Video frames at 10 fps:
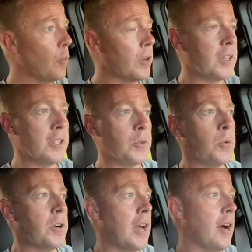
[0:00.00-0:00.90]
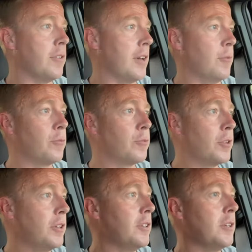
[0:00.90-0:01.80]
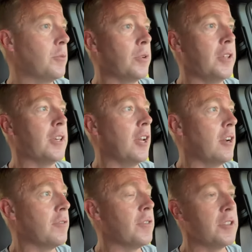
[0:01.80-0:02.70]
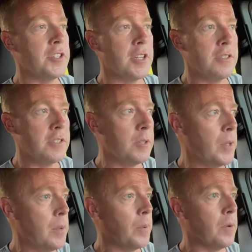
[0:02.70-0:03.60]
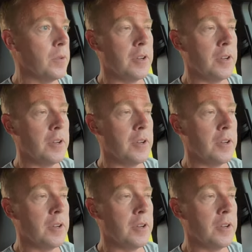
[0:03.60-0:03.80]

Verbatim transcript: I want to get the word out. I really, really care for the Gen Z people.